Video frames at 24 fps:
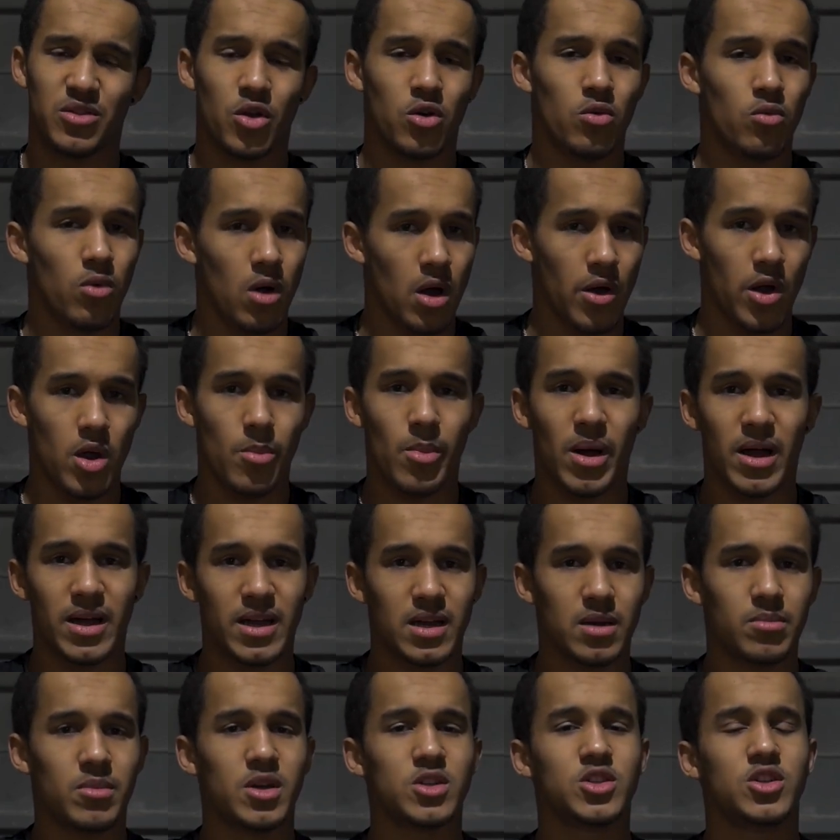Don't worry about
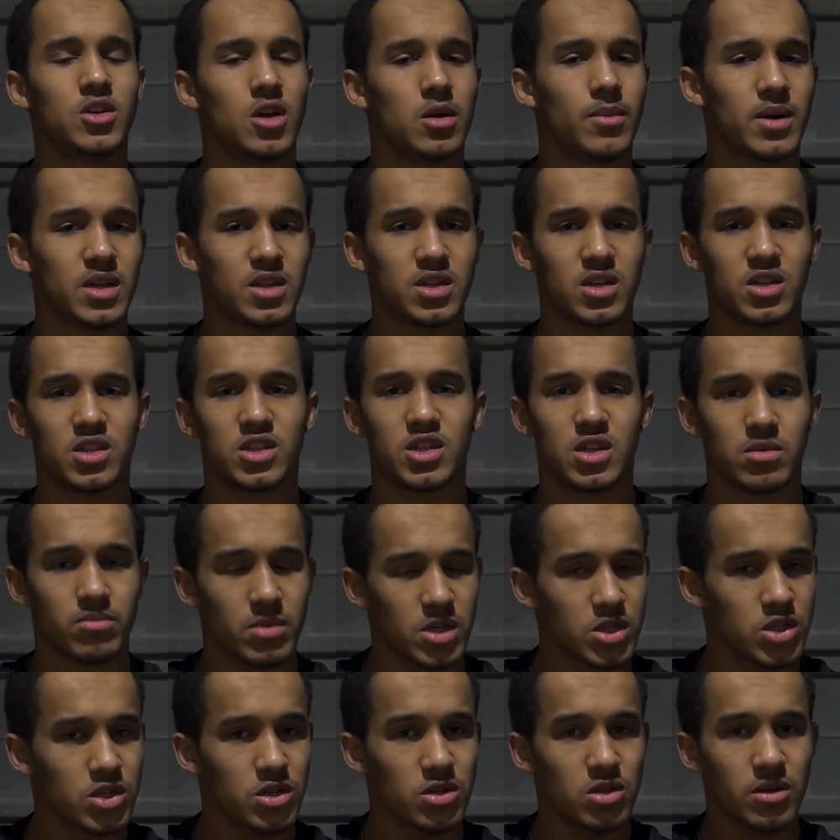it. Make sure you go back to the gym, make
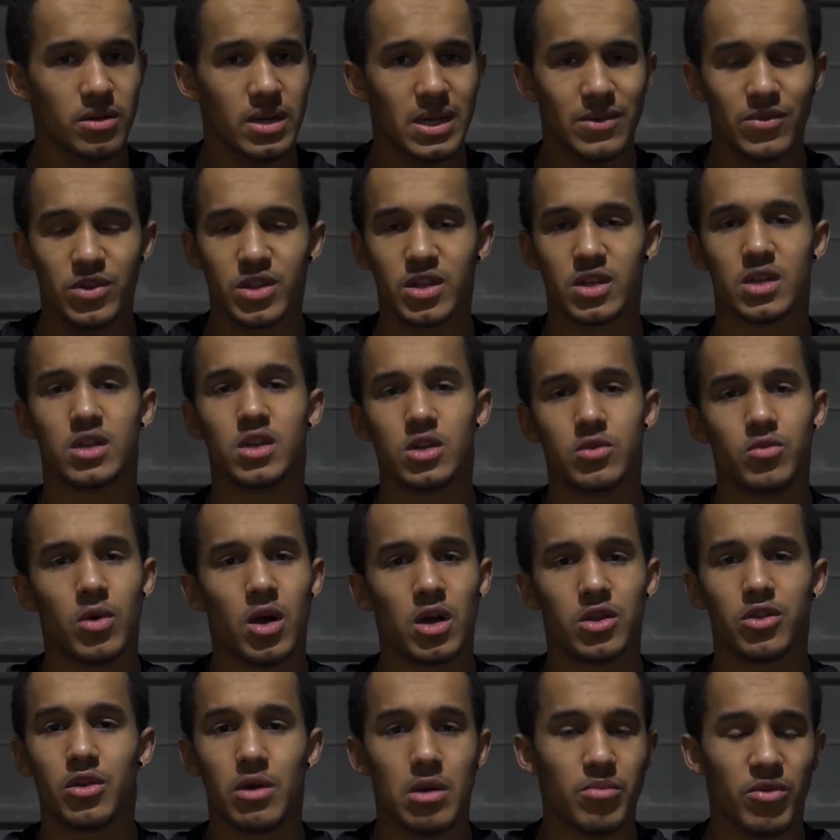sure you're doing everything that you
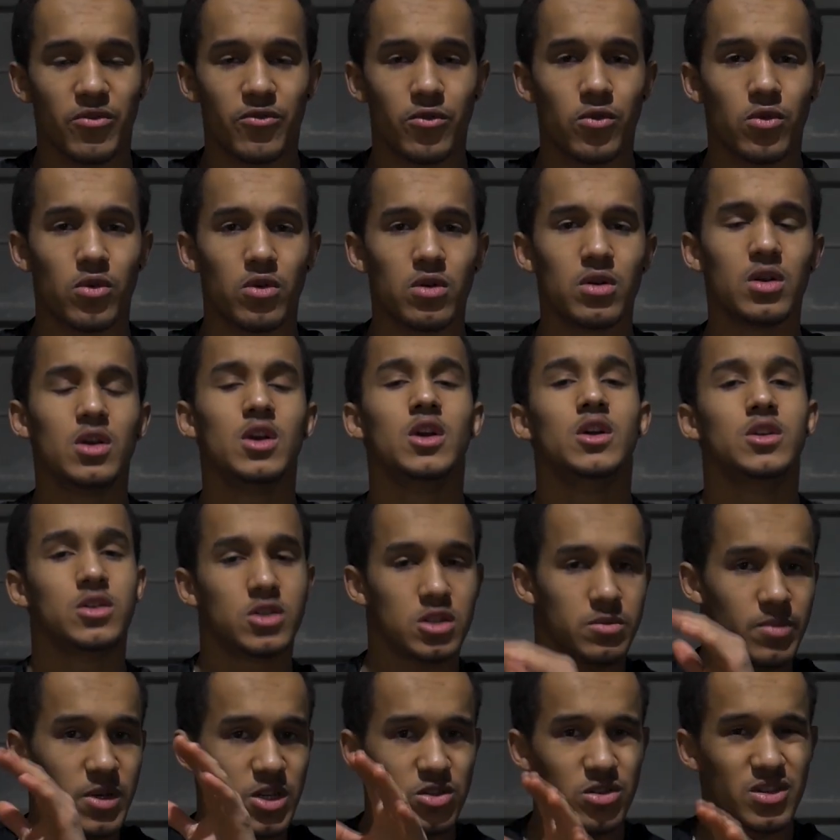were doing before.
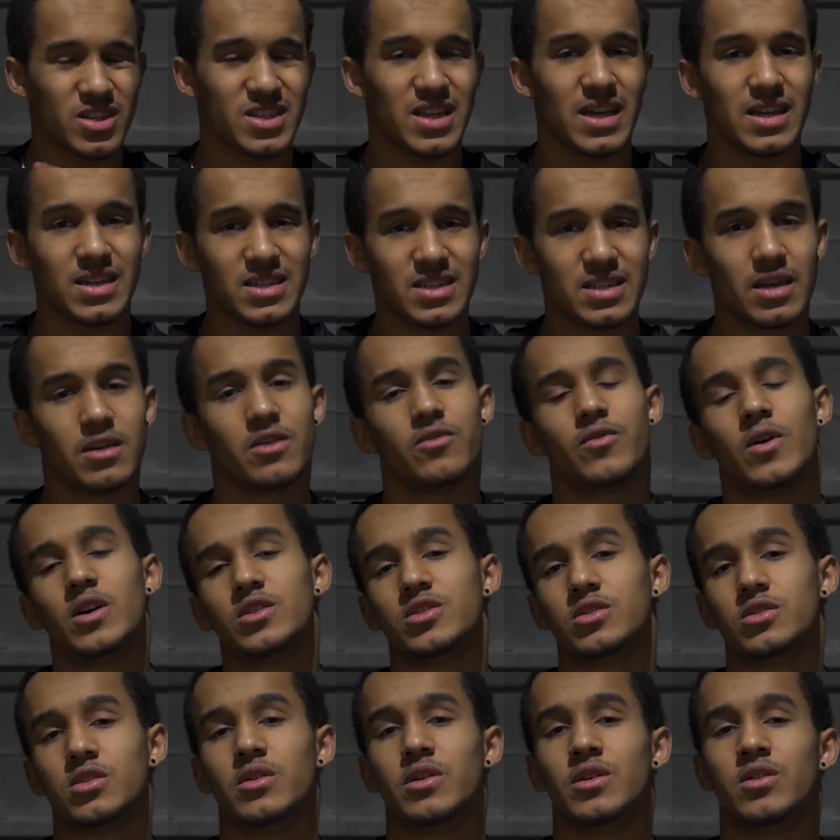Just make sure you're staying safe whilst
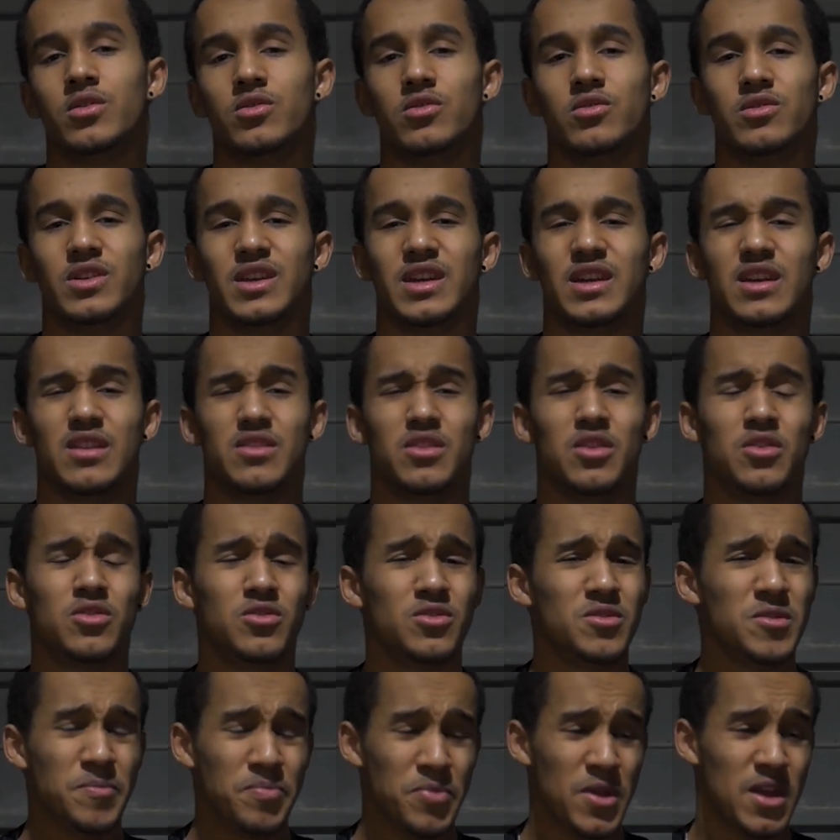you're doing it all, yeah?
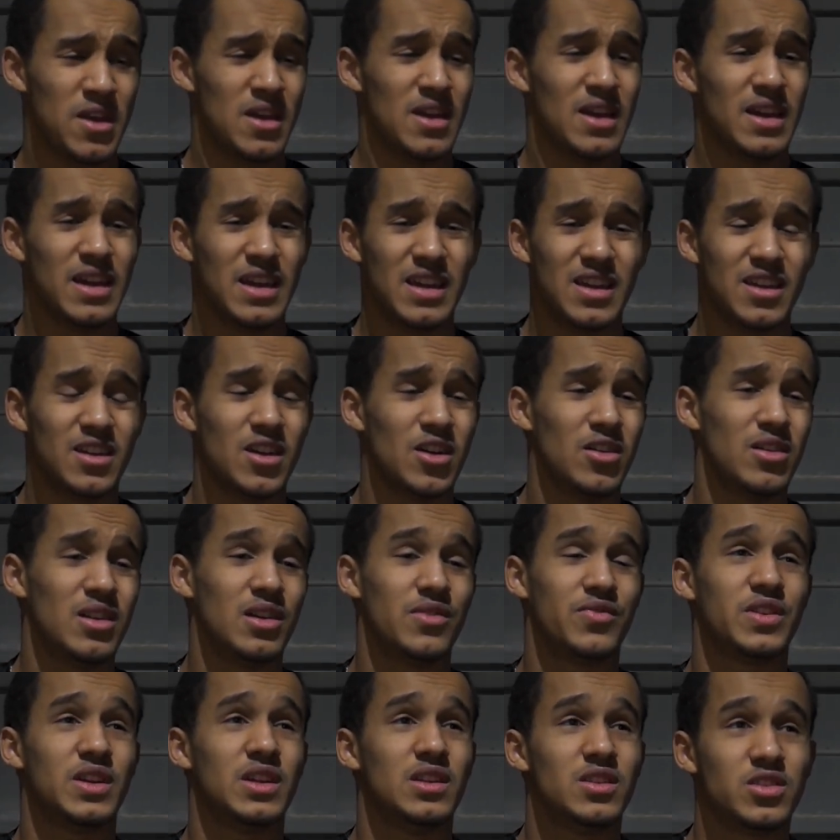No ego
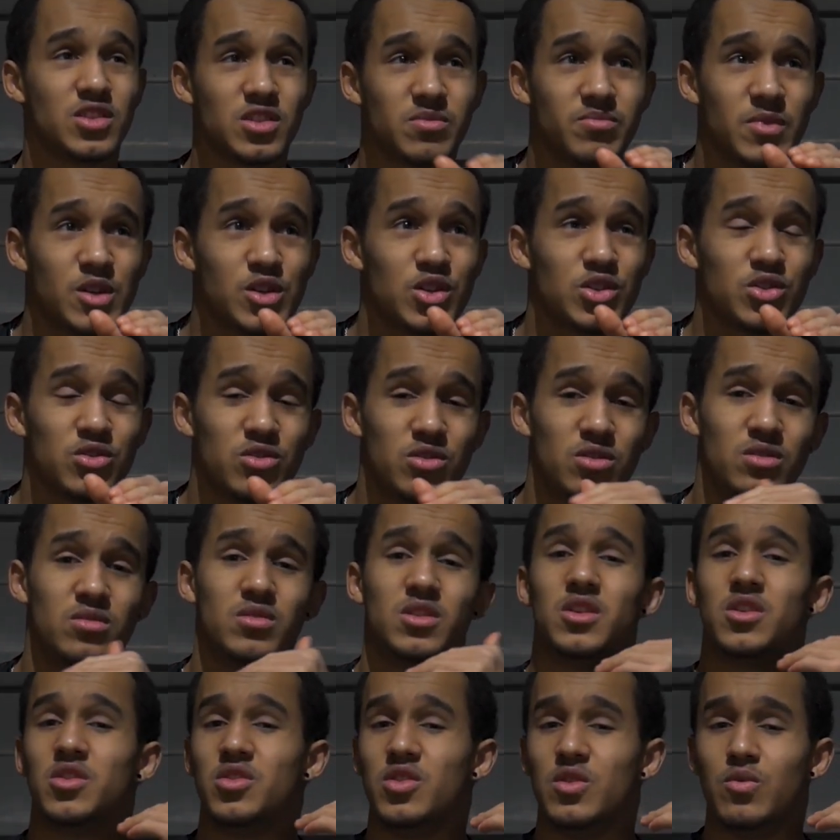lifting, just make sure
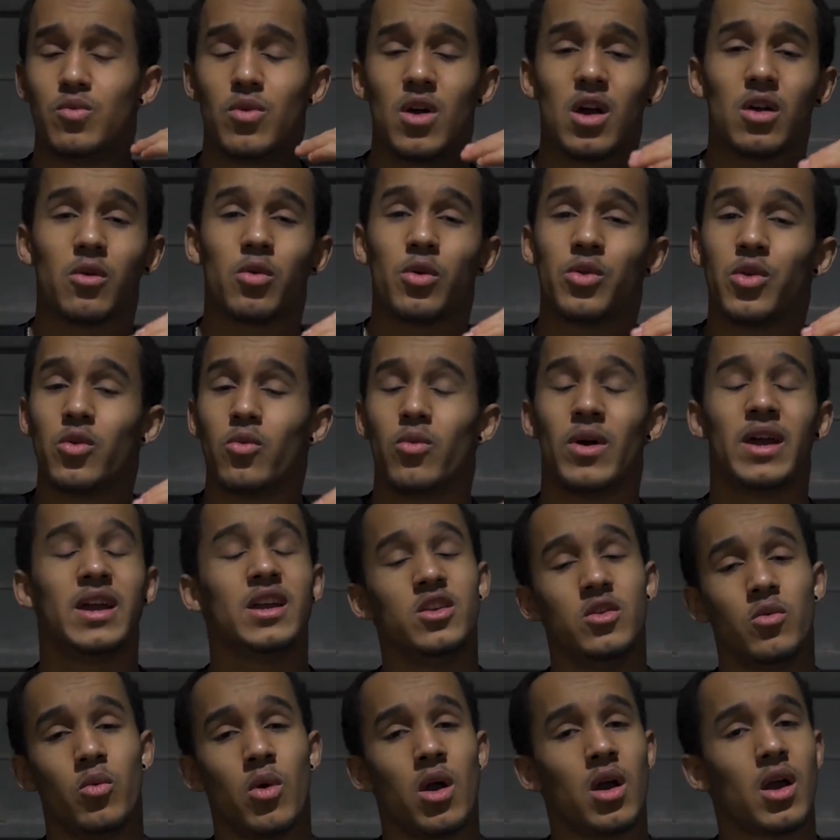you work with the weight and
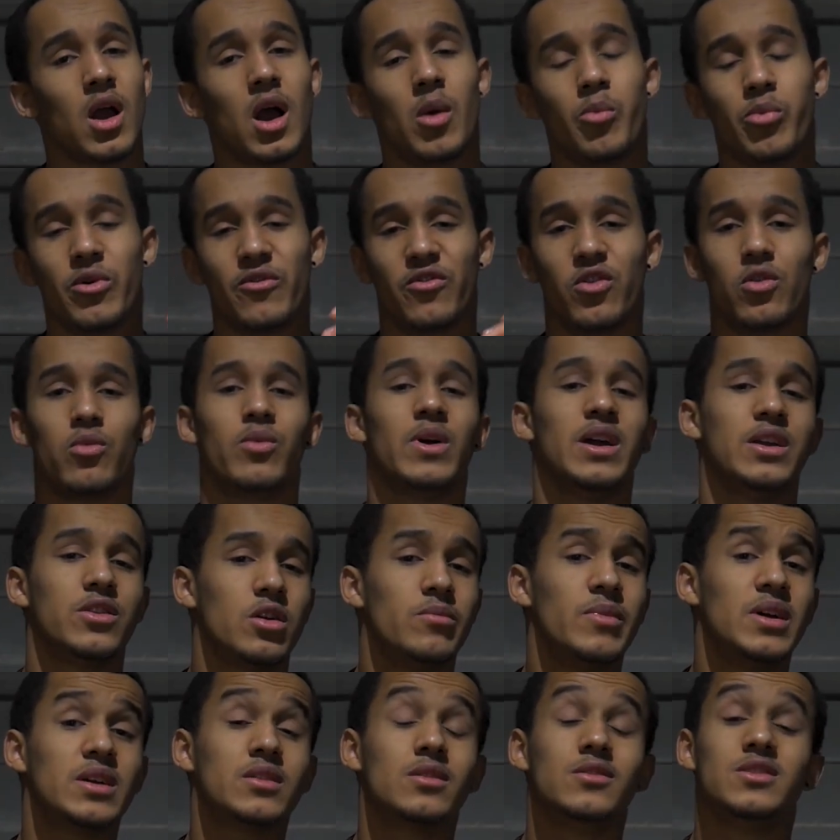you work up with the weight.
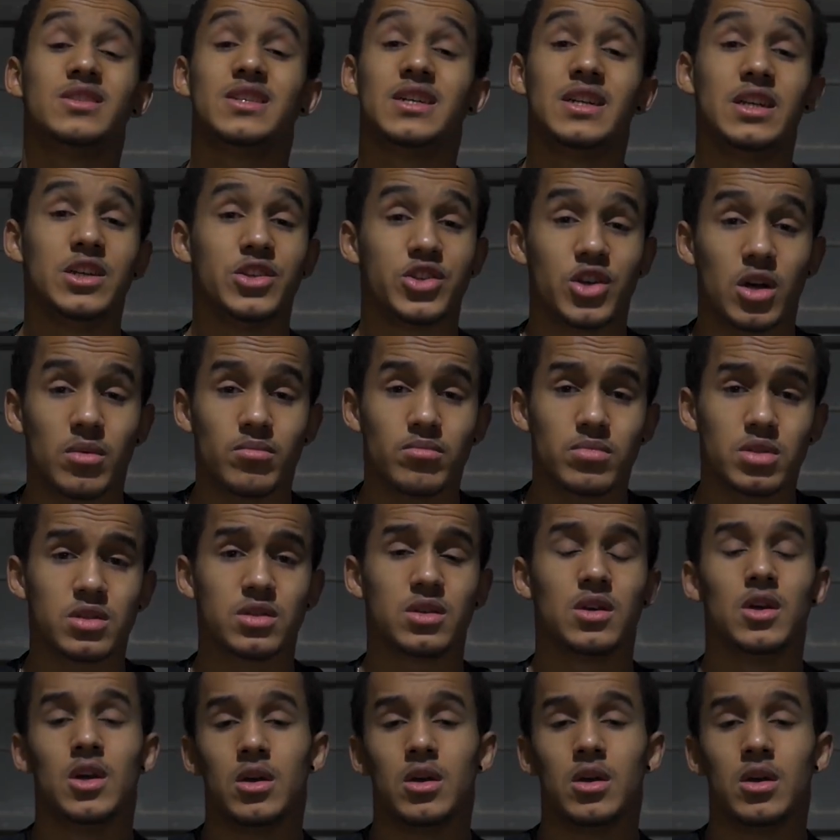Don't make no silly jumps.